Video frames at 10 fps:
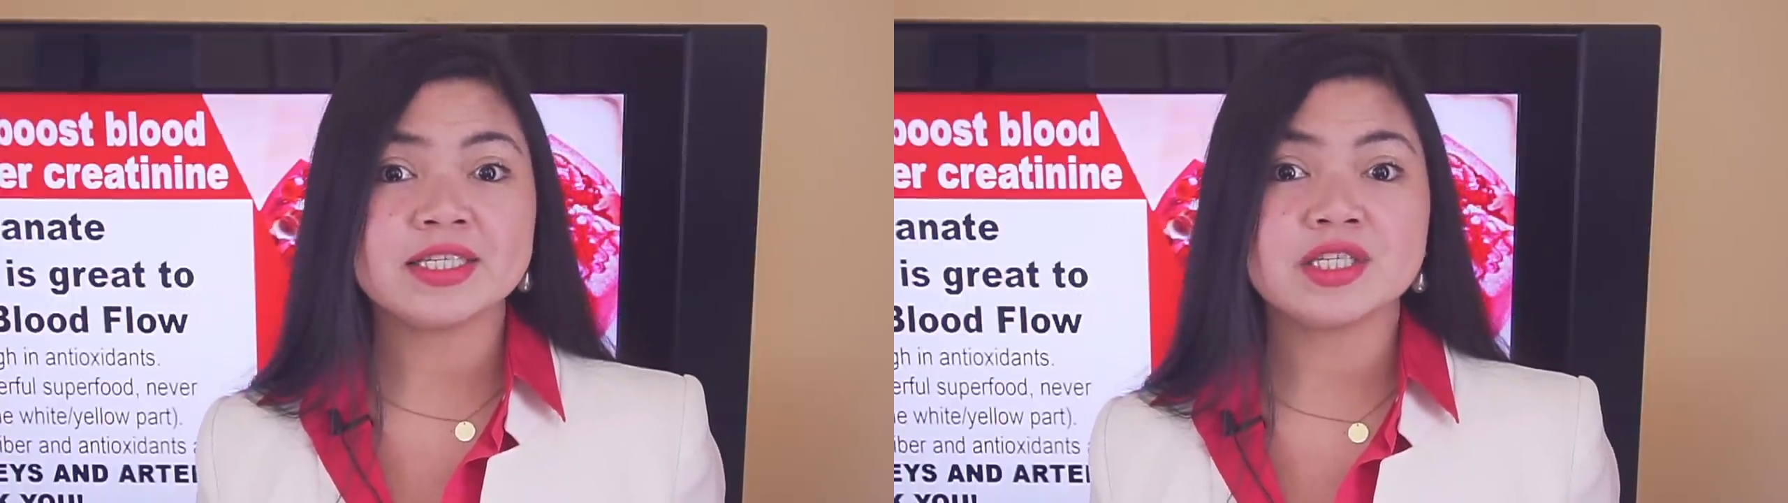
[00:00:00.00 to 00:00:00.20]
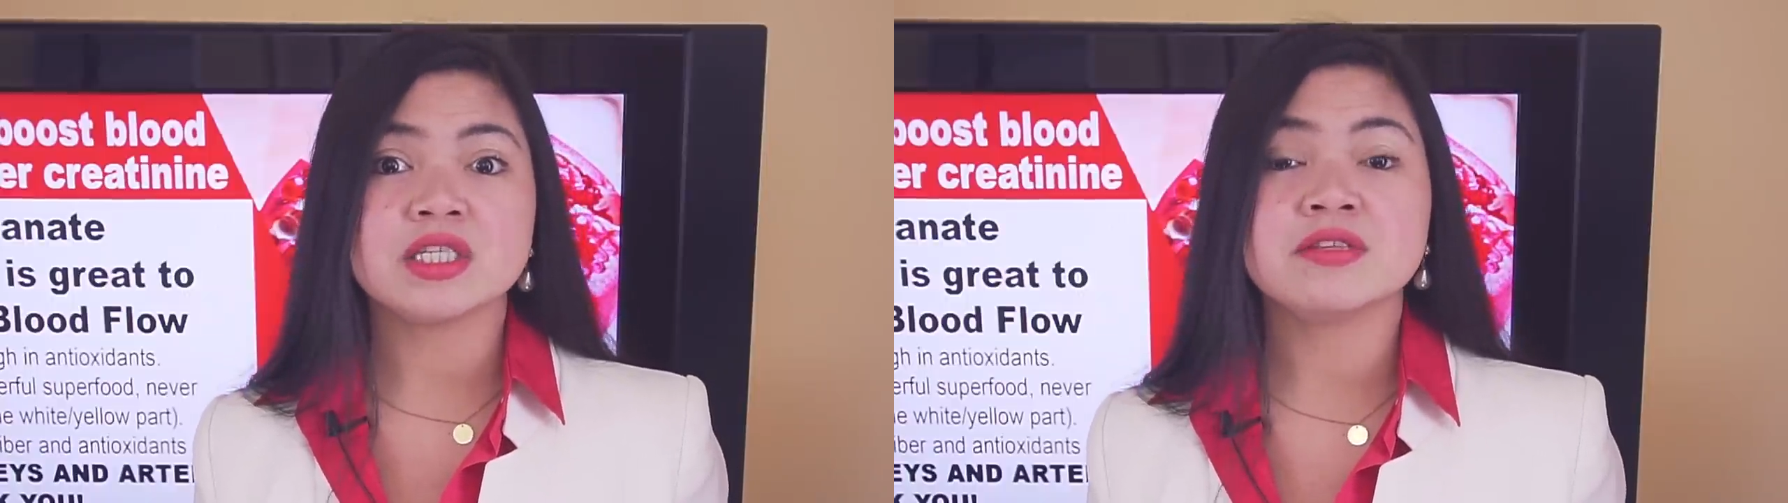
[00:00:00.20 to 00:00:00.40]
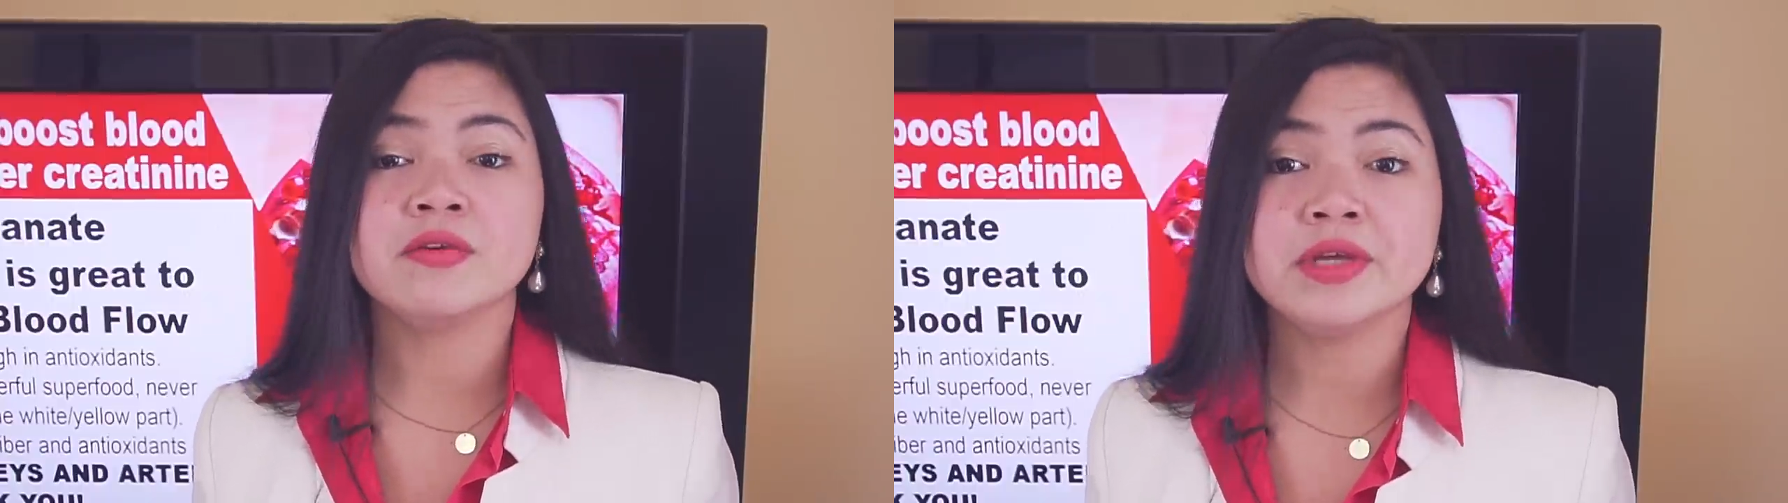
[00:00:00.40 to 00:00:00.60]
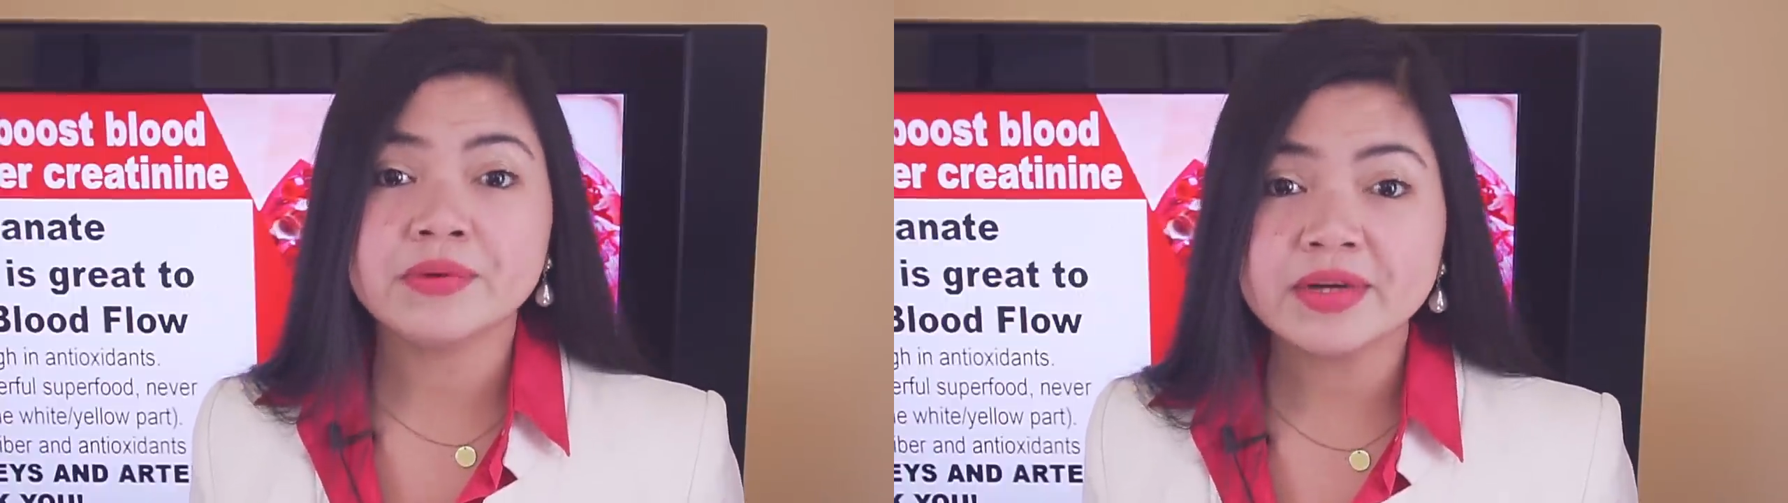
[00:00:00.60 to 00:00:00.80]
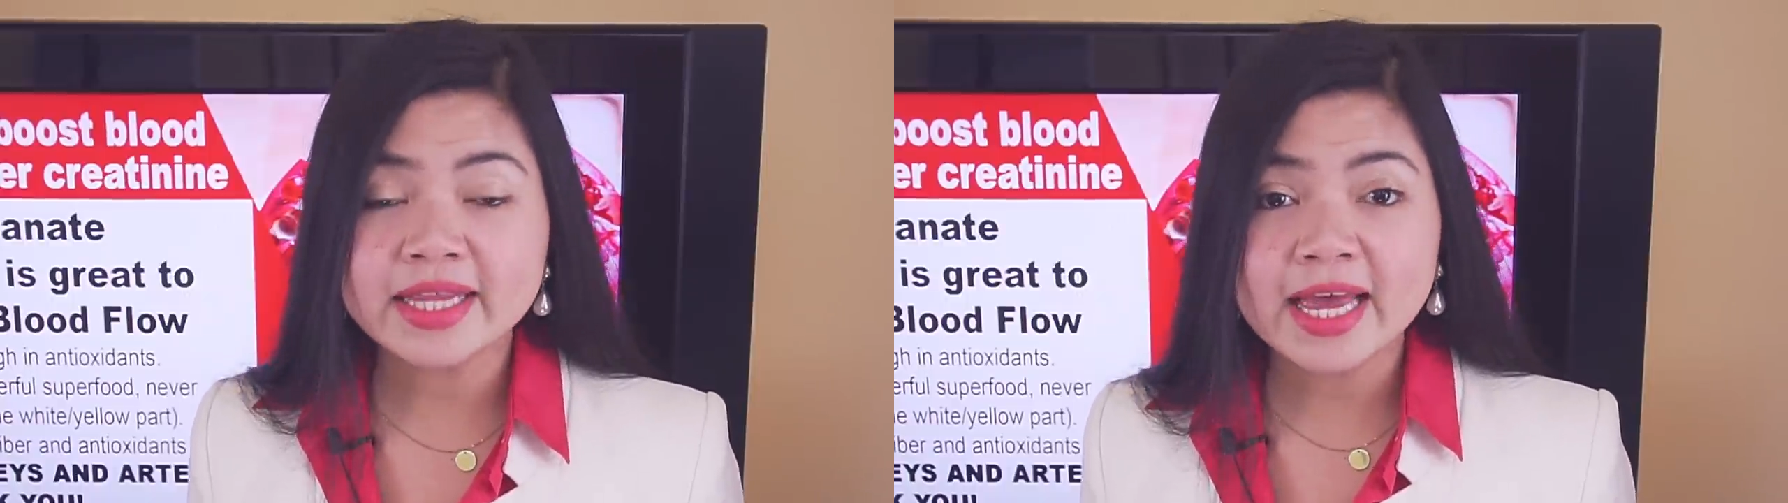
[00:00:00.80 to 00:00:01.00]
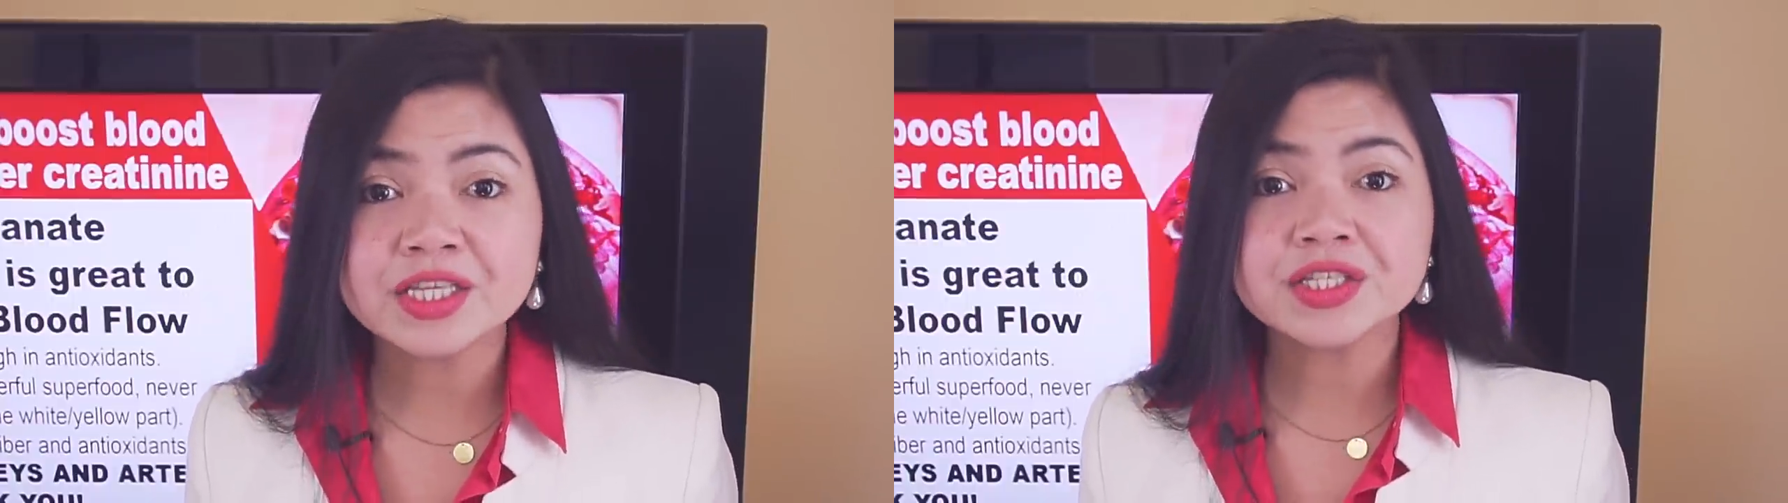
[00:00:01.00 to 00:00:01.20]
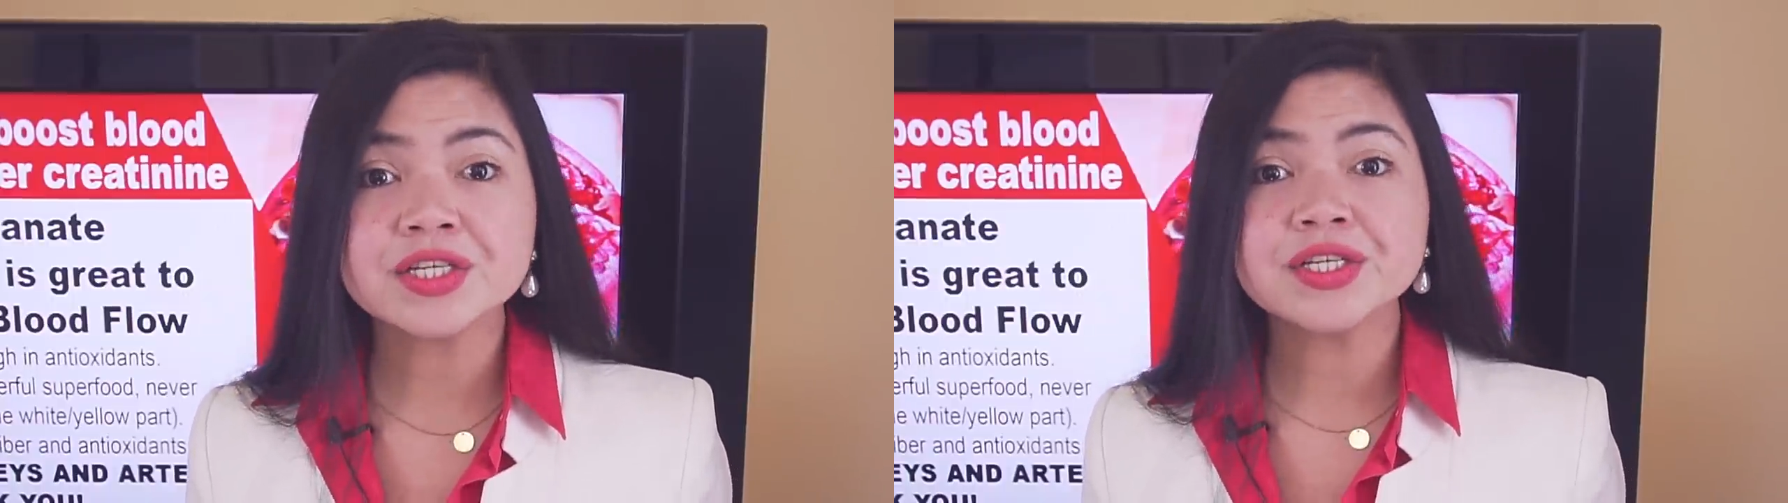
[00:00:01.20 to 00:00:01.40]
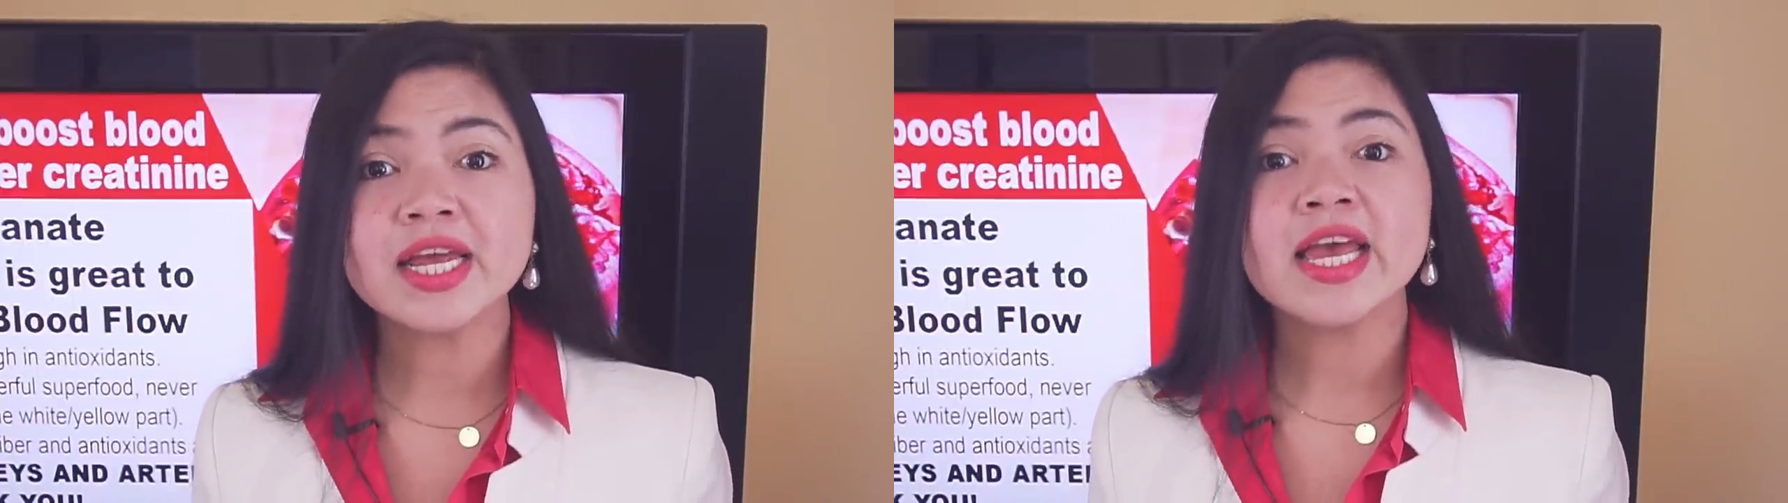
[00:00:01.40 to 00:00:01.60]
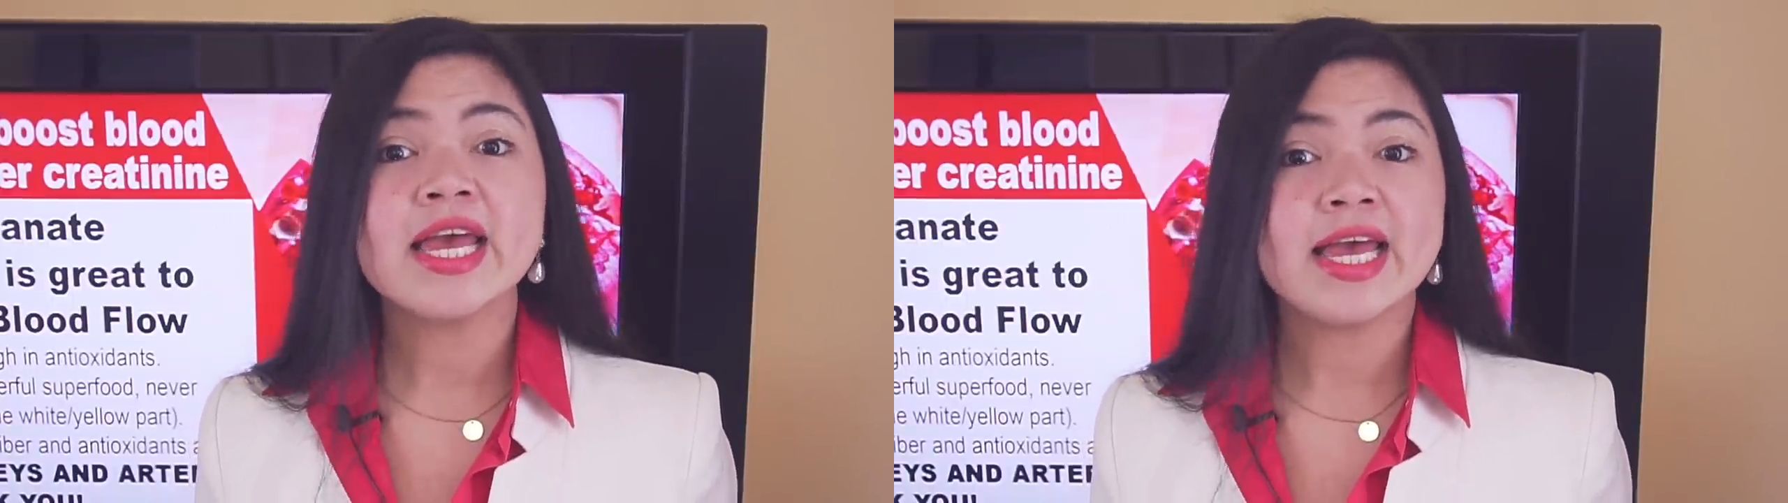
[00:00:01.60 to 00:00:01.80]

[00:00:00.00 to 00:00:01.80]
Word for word: such as fluid retention